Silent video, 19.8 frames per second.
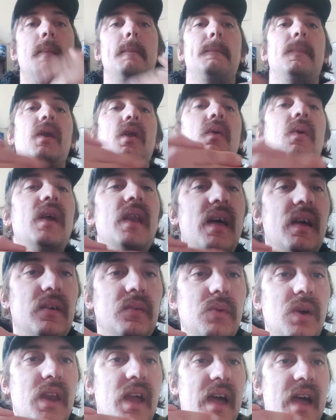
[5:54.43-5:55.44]
But
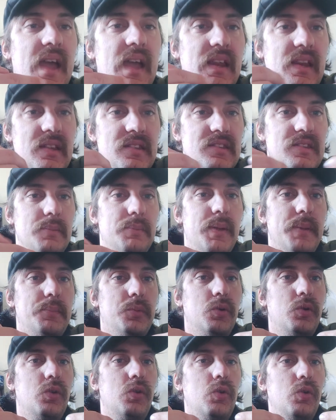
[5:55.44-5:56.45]
what I hate is the
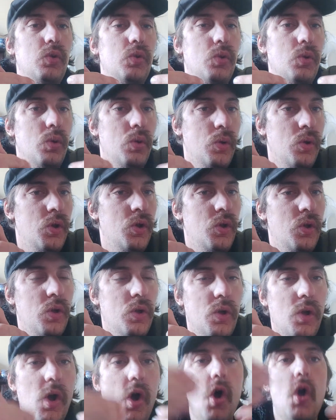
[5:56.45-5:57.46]
people who
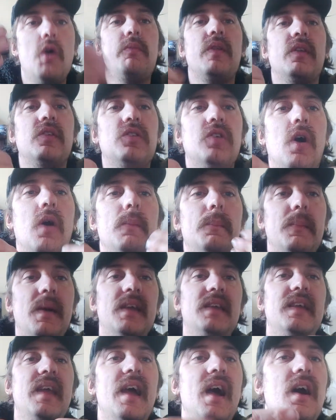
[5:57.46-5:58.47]
over the top
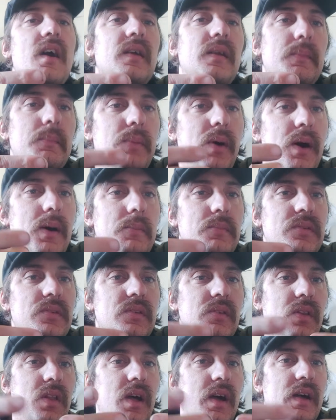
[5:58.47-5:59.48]
make out in
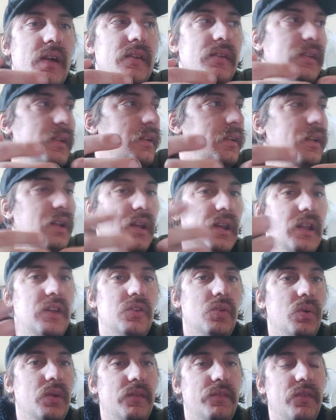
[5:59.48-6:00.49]
pubs, like they're
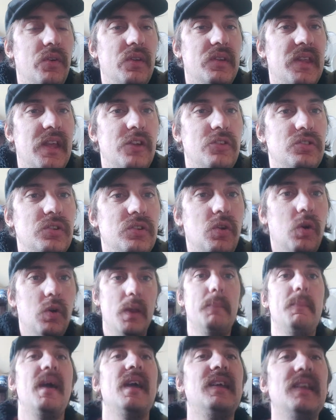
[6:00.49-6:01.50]
doing it for attention, or
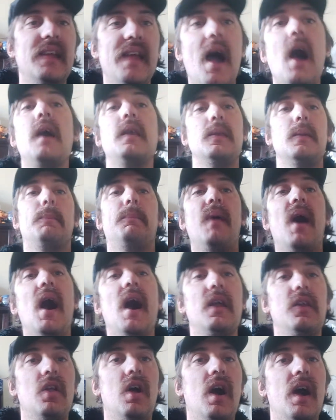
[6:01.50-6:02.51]
they're making out in the
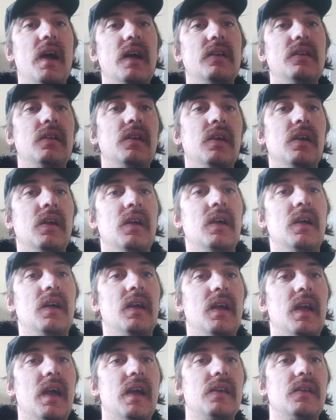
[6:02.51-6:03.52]
bar line
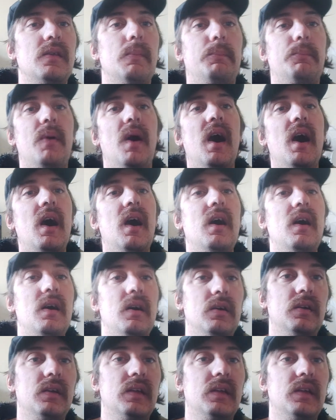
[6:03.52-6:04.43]
and the bar